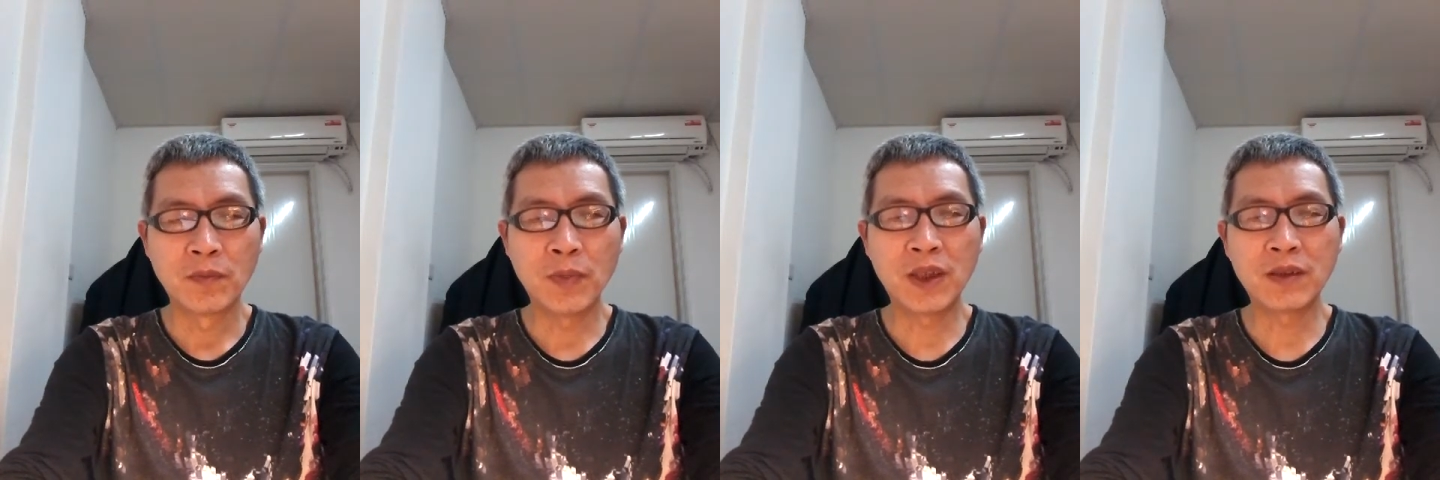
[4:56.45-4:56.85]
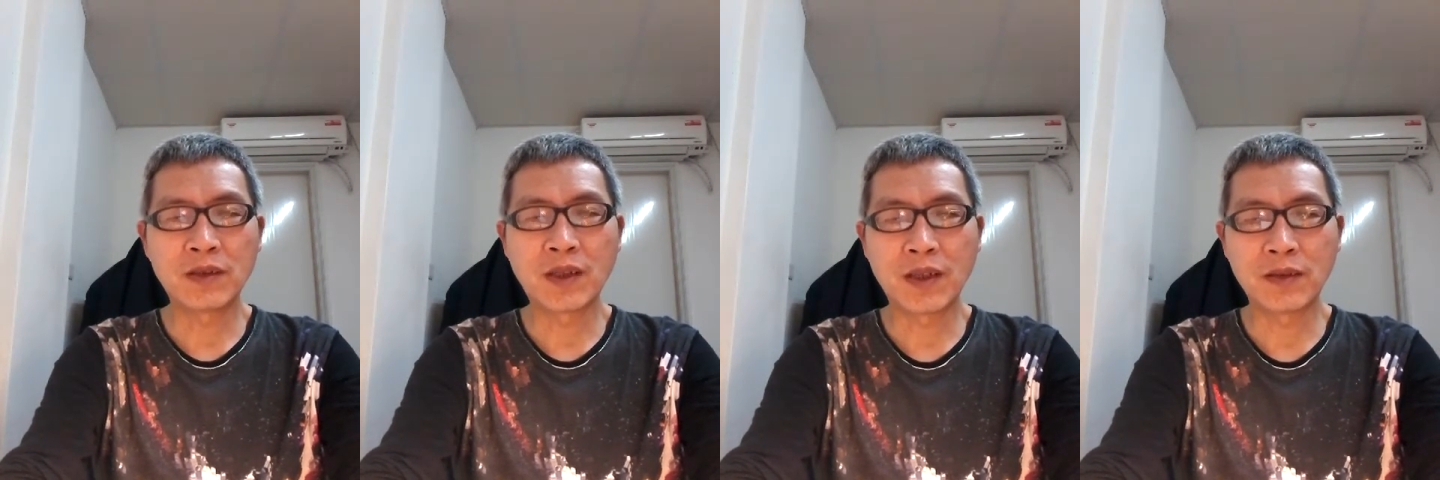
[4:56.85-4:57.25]

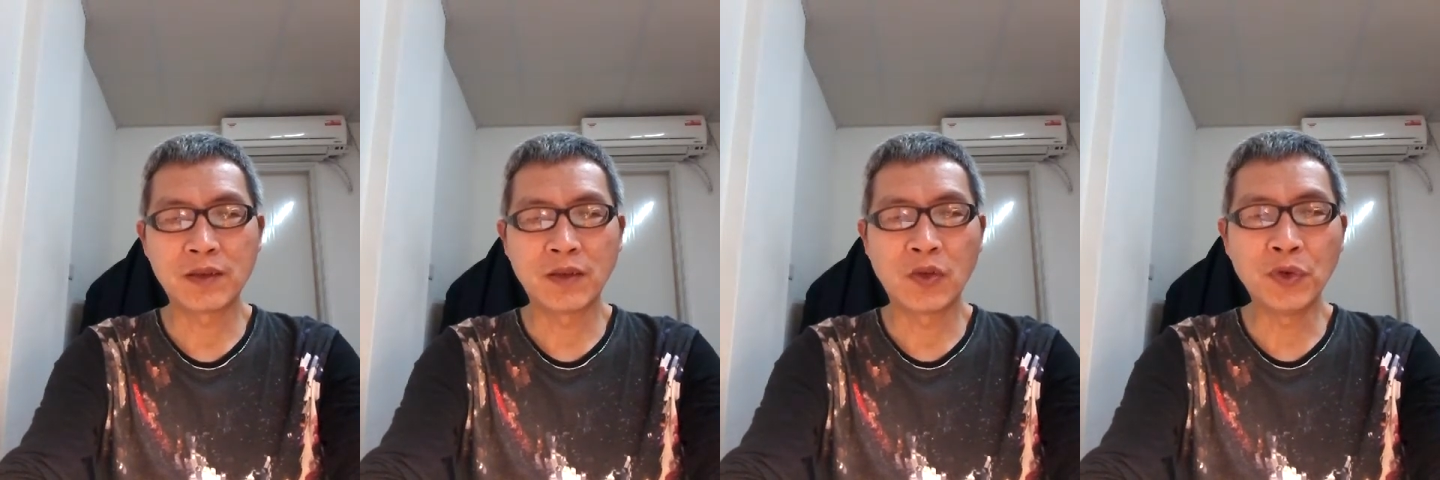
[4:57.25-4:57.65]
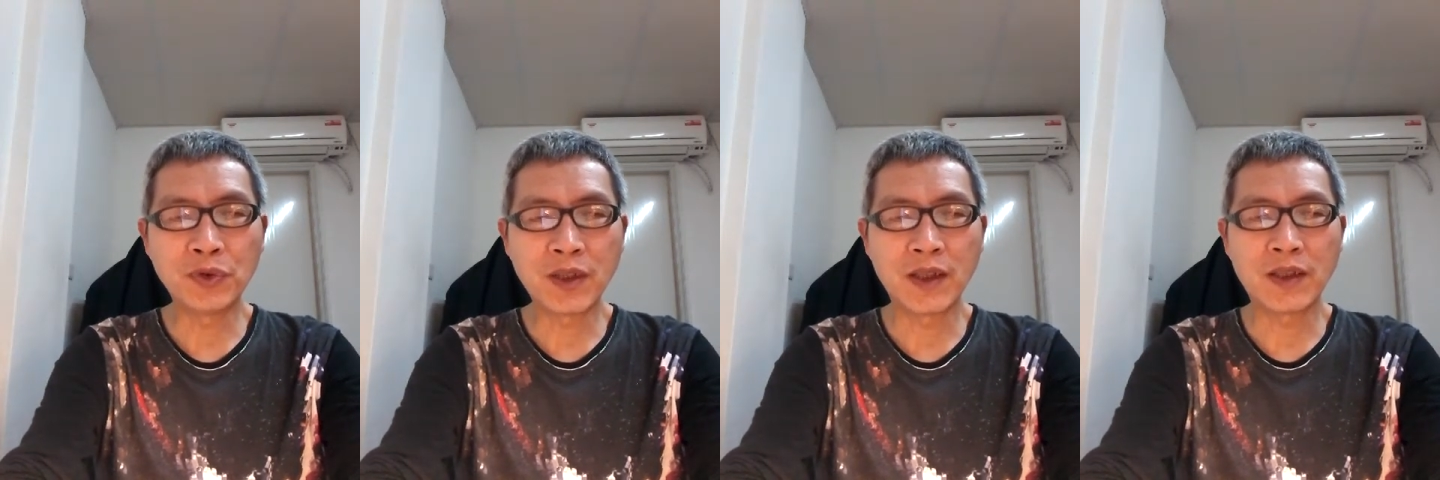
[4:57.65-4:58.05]
meditate
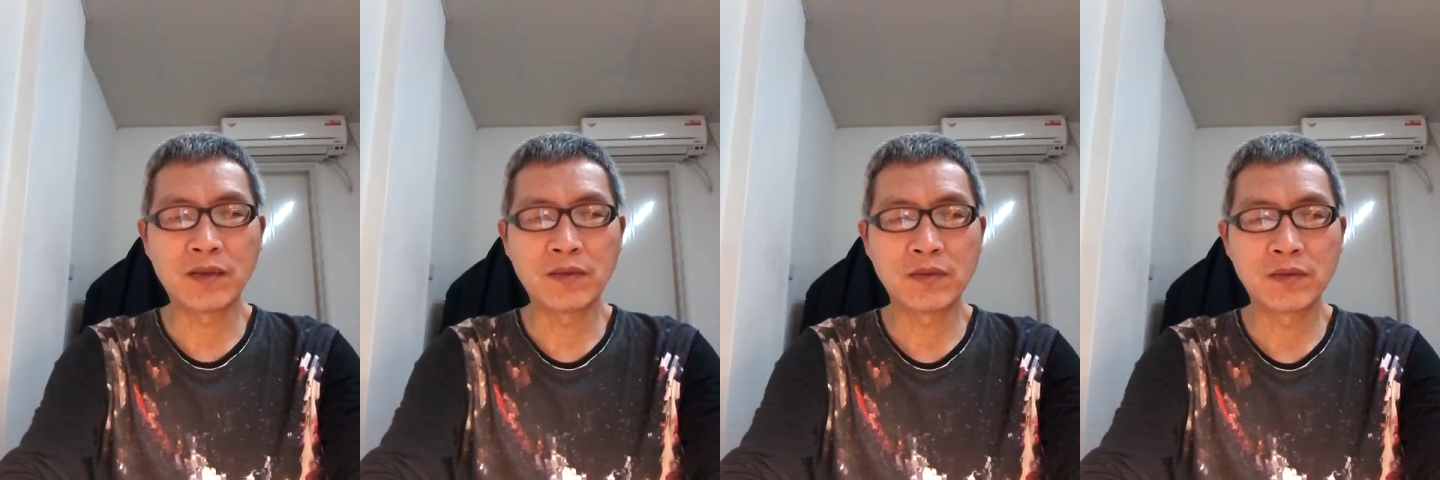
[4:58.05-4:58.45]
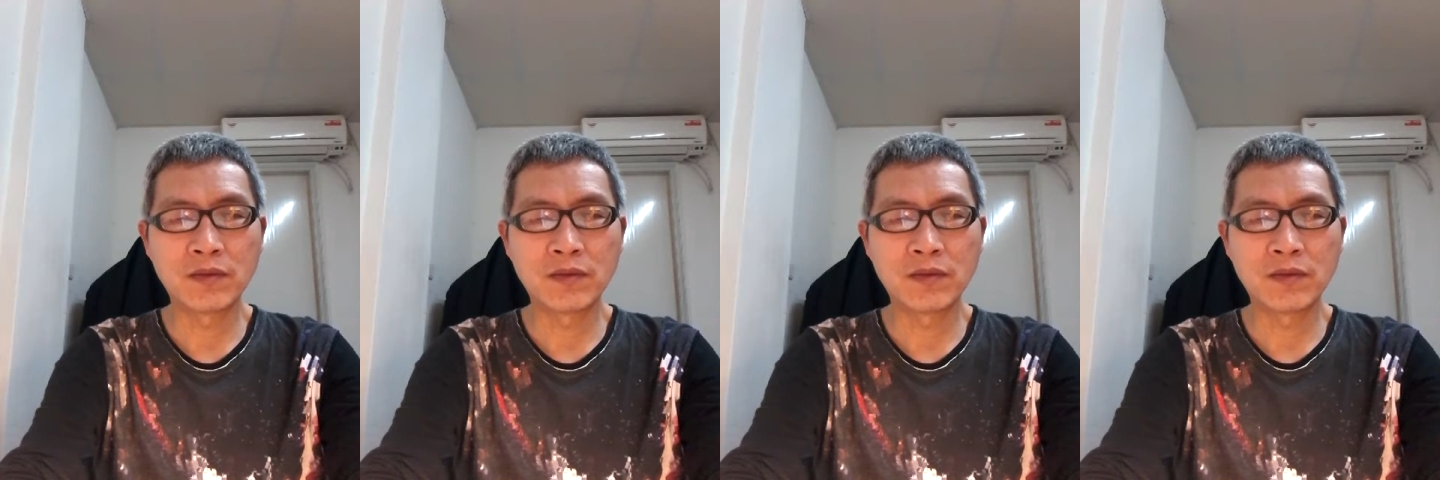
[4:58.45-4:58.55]
all day